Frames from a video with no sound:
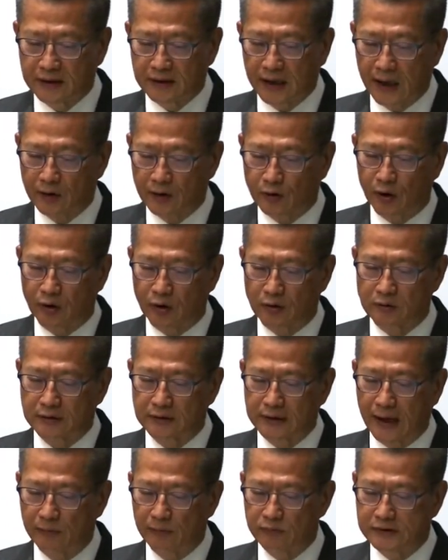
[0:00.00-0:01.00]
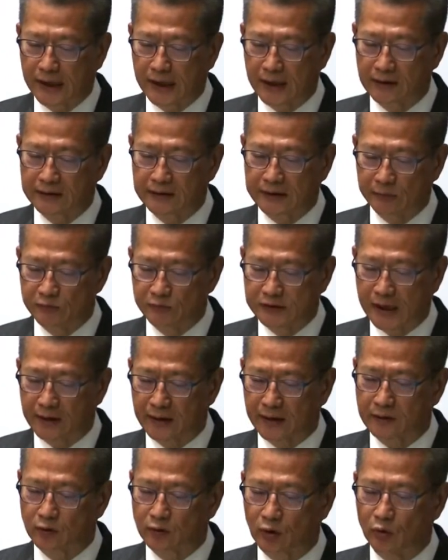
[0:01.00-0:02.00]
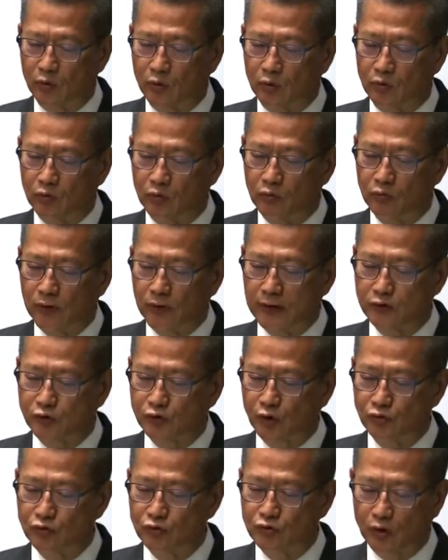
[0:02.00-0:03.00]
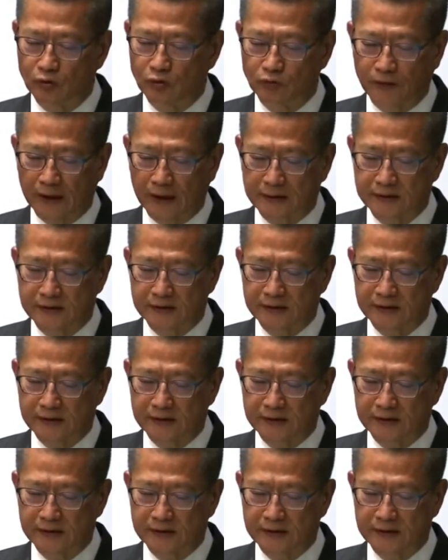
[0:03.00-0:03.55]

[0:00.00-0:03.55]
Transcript: I will continue to provide adequate resources to fully support the work.